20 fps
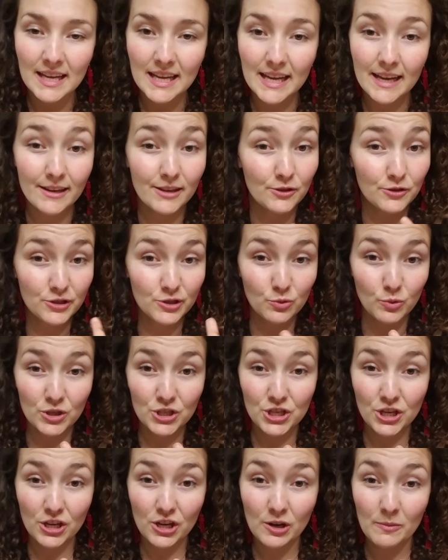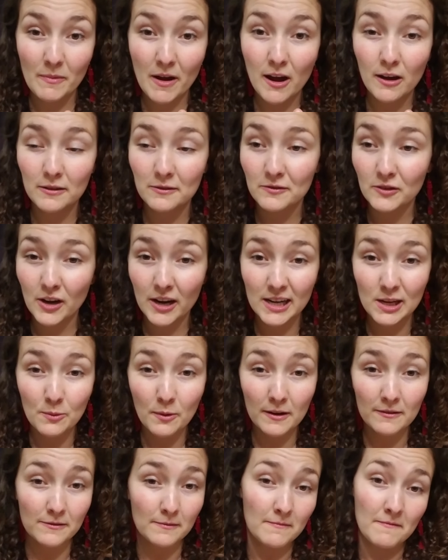and you swish it in your mouth for
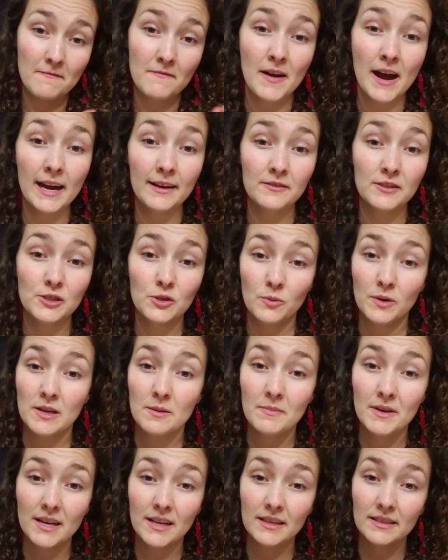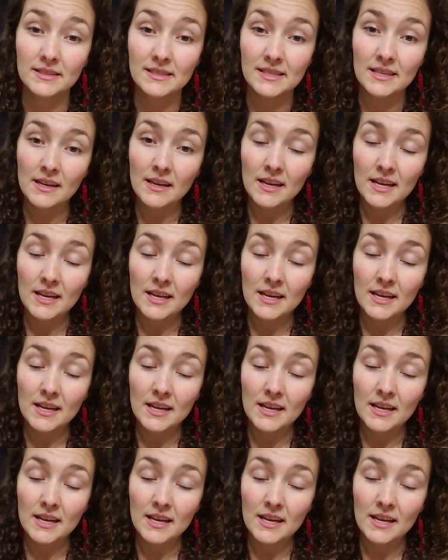anywhere from 5 to 20 minutes.